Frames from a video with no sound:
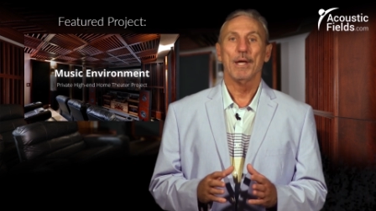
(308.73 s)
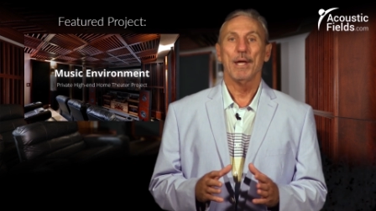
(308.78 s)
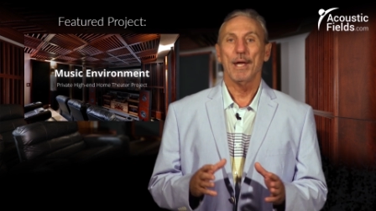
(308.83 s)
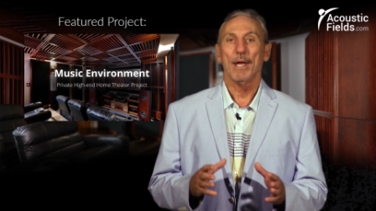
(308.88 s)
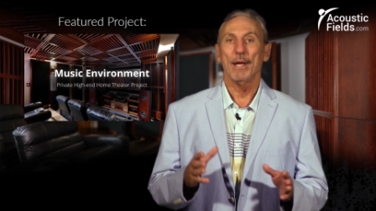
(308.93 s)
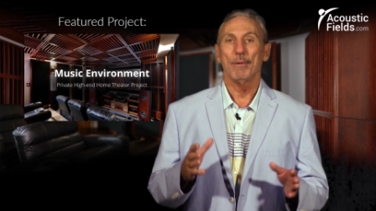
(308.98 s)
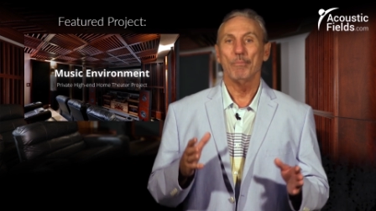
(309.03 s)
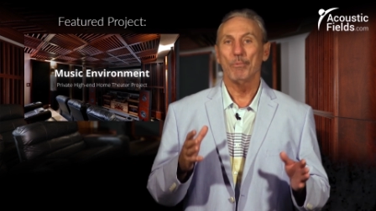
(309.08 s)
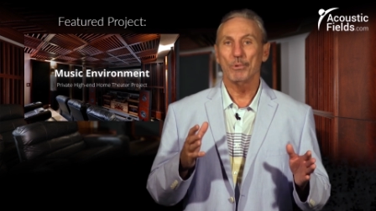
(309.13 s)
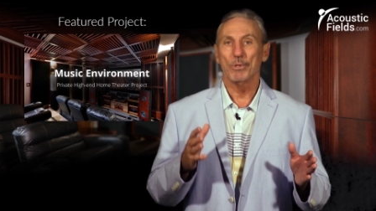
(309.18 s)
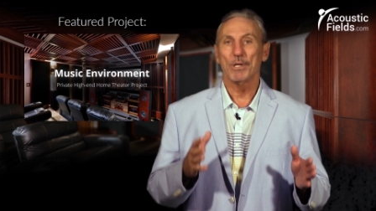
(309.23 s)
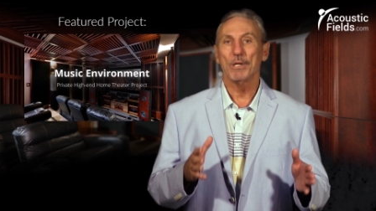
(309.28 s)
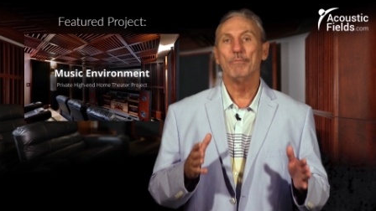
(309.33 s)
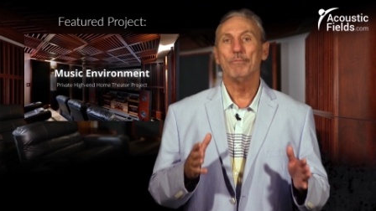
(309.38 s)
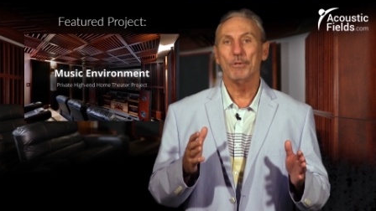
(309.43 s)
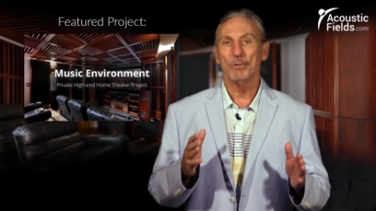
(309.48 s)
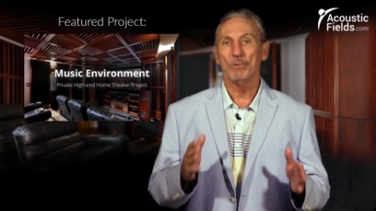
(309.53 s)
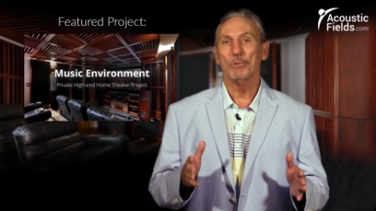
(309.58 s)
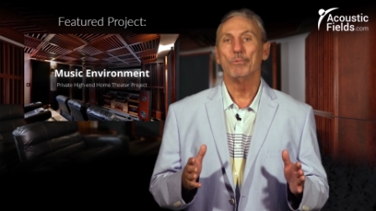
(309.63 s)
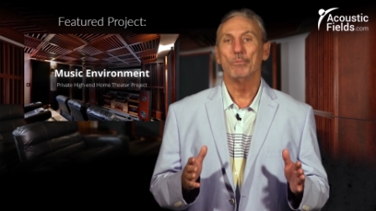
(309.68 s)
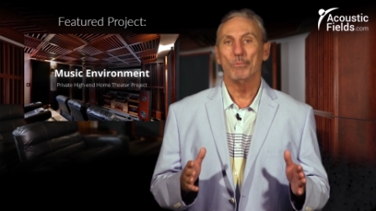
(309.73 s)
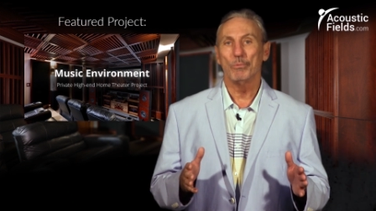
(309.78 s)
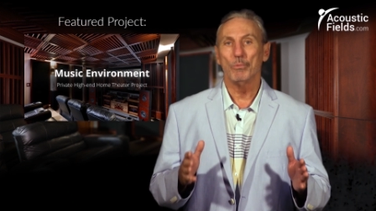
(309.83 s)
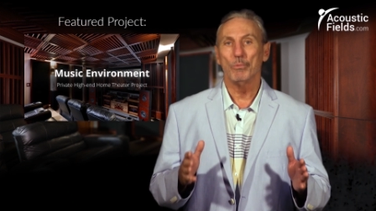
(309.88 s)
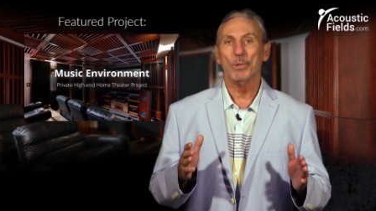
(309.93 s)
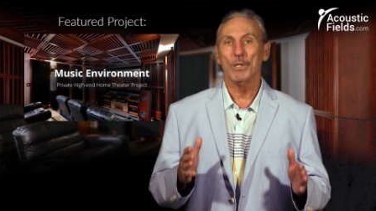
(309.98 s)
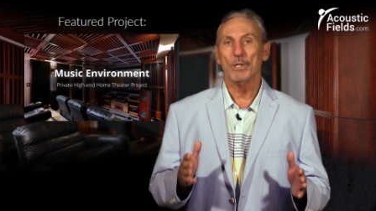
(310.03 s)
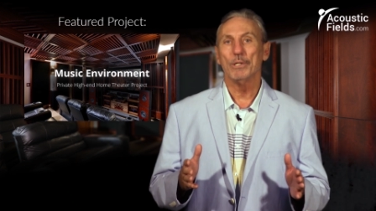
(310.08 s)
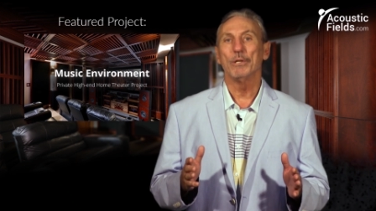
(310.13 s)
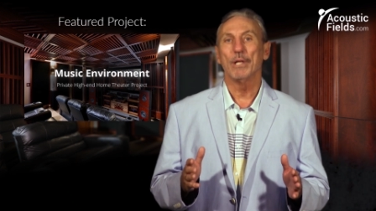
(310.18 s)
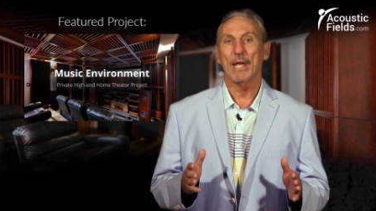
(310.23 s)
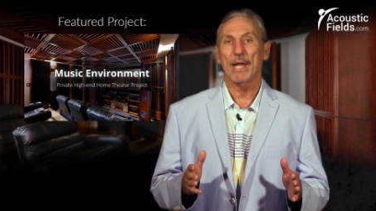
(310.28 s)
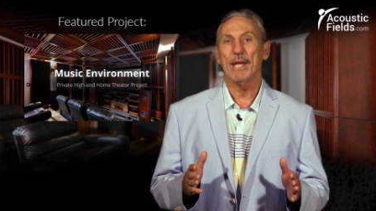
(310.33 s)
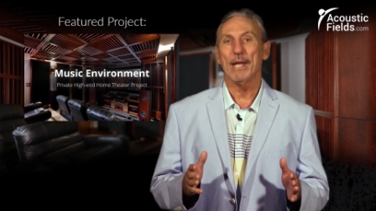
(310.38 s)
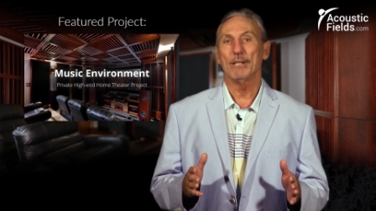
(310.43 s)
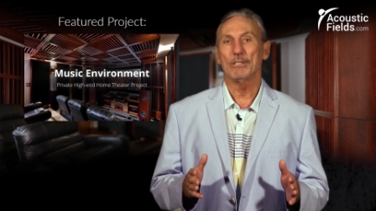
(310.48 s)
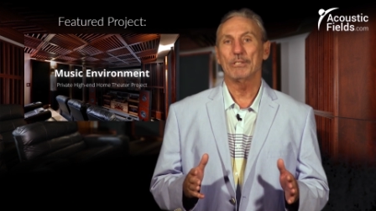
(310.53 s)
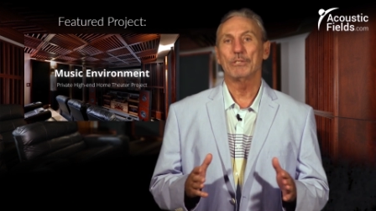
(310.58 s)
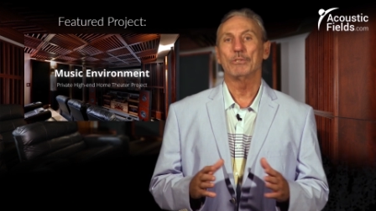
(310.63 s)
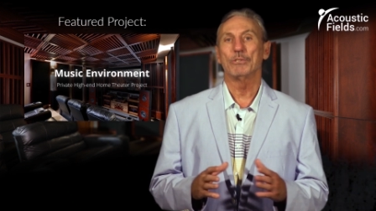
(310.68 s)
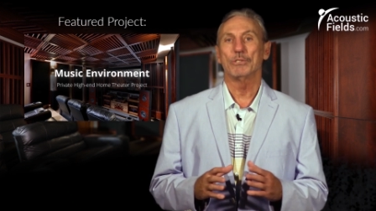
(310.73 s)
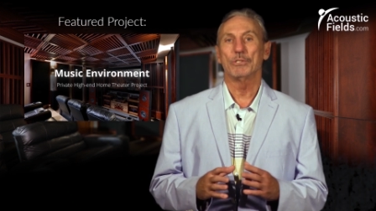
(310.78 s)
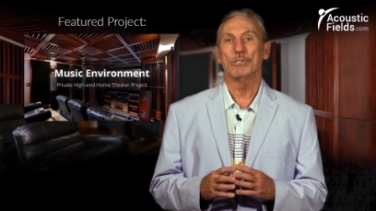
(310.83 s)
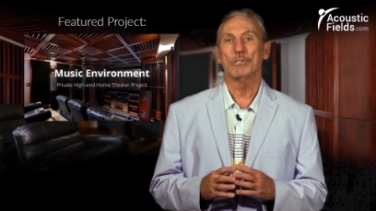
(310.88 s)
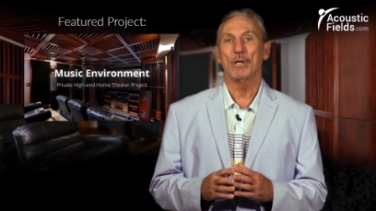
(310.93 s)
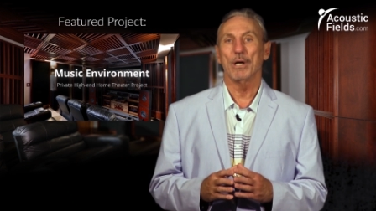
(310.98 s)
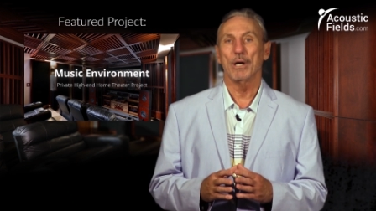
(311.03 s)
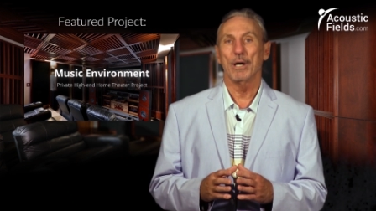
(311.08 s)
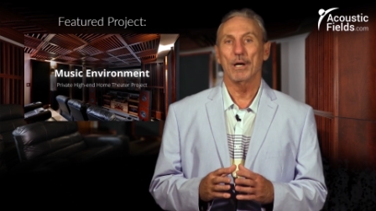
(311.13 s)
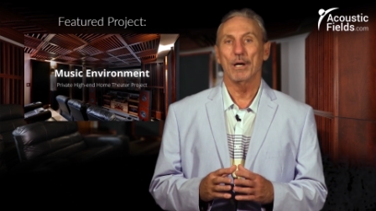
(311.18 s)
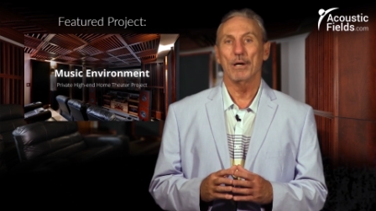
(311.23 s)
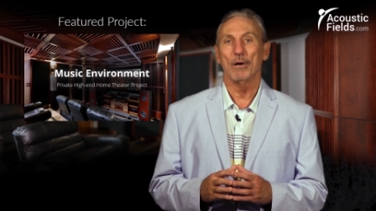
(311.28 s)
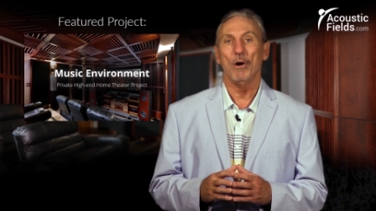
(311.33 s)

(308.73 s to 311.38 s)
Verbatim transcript: and we'll give you real answers uh,